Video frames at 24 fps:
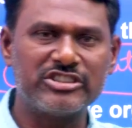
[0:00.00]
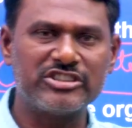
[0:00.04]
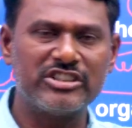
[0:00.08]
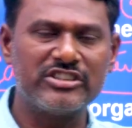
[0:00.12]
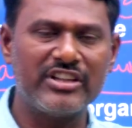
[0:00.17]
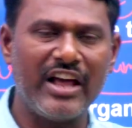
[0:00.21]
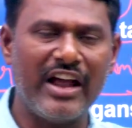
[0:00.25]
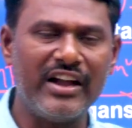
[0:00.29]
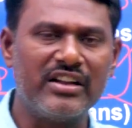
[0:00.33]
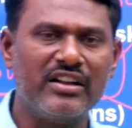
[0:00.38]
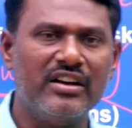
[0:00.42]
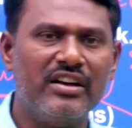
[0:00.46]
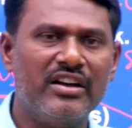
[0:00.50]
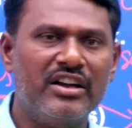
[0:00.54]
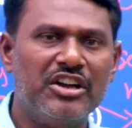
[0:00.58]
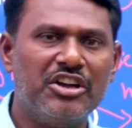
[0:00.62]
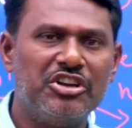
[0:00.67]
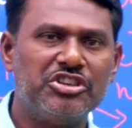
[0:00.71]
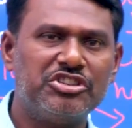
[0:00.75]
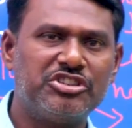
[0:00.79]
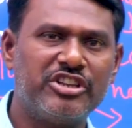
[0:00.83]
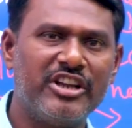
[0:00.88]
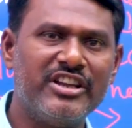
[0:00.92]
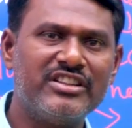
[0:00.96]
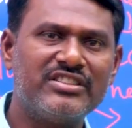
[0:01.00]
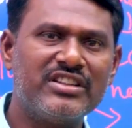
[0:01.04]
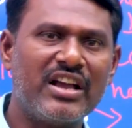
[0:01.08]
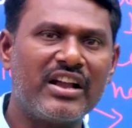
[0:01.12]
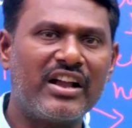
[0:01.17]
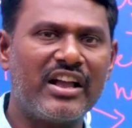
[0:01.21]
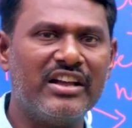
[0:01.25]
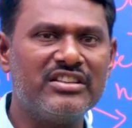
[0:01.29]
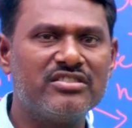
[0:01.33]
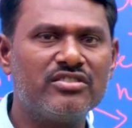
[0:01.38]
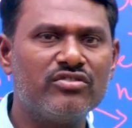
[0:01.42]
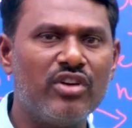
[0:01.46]
that she is a
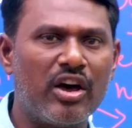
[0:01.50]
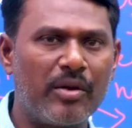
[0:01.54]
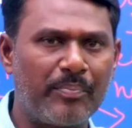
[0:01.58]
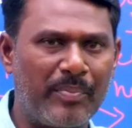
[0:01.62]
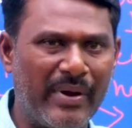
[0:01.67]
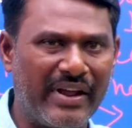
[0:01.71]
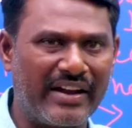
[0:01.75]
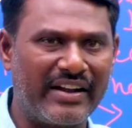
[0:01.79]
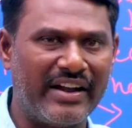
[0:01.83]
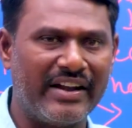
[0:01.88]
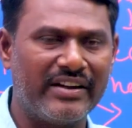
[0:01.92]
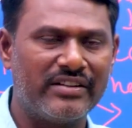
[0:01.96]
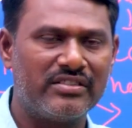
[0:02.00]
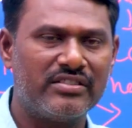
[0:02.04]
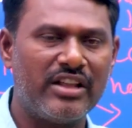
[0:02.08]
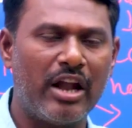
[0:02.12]
conceiver pregnant.